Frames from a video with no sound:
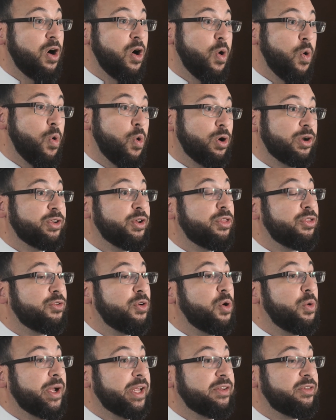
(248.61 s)
or to
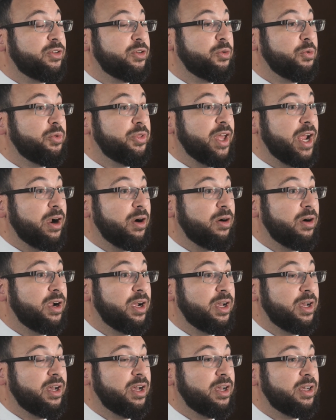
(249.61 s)
throw into their
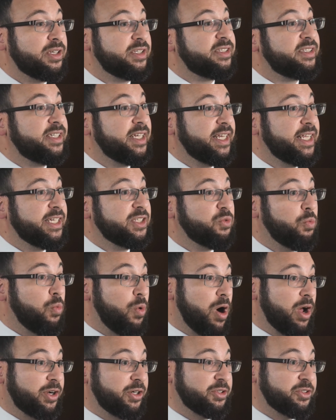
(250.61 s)
city's
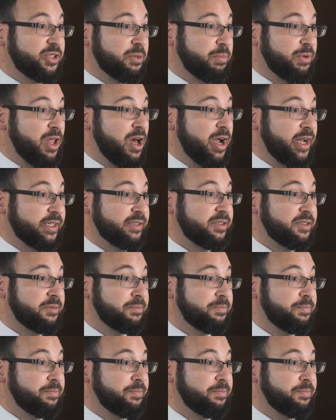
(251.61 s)
water supplies.